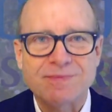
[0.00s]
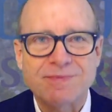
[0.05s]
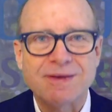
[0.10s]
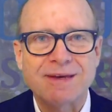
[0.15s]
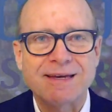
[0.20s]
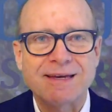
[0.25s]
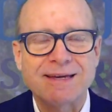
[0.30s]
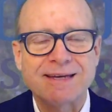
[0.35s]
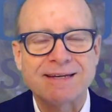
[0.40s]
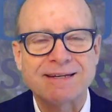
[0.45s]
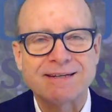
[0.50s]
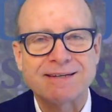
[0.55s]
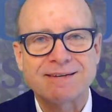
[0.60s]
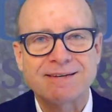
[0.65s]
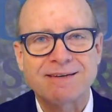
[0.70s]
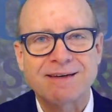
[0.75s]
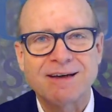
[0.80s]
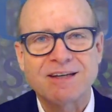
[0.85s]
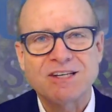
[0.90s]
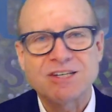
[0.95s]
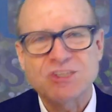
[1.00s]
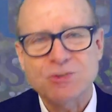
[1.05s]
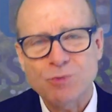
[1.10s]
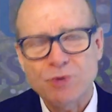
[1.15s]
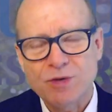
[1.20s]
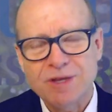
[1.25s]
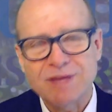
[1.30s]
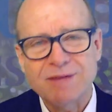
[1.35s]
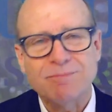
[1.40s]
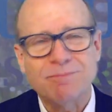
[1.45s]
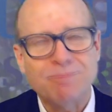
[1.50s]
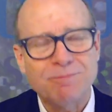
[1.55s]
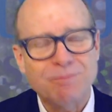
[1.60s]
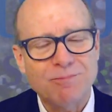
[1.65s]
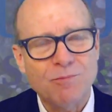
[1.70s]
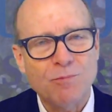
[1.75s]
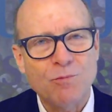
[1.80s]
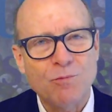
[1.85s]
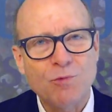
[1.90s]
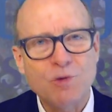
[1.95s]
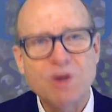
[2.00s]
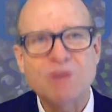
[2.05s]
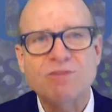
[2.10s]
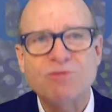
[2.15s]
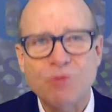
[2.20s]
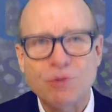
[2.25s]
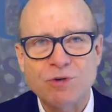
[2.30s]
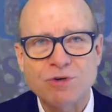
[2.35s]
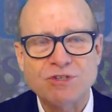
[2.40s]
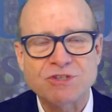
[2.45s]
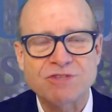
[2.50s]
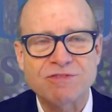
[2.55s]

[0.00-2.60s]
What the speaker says: and I just want to reinforce